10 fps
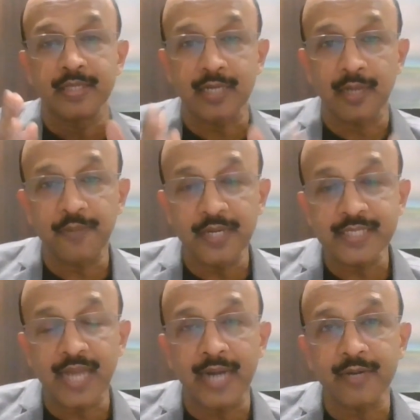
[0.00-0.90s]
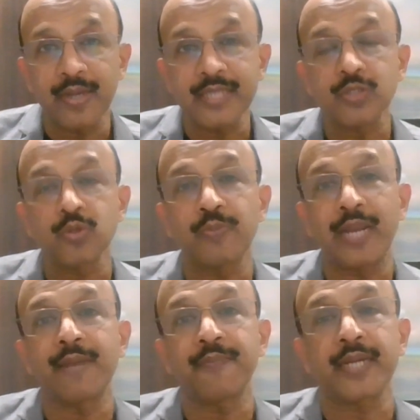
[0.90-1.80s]
The couple is advised to
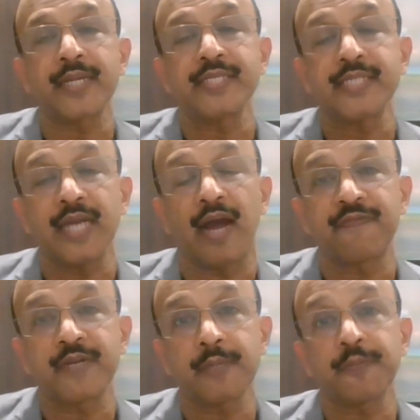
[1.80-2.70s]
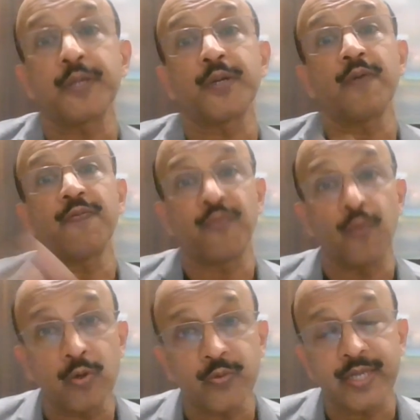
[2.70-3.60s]
plan pregnancy after a period of
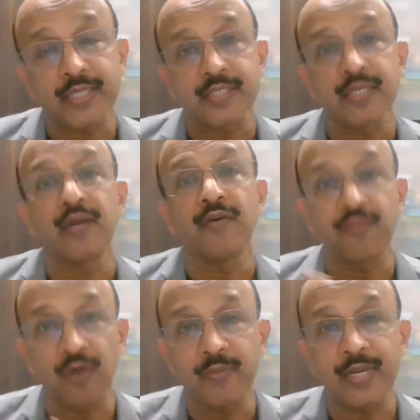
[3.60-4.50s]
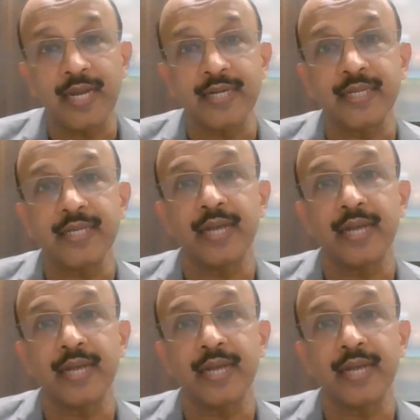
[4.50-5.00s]
4 weeks from LIT,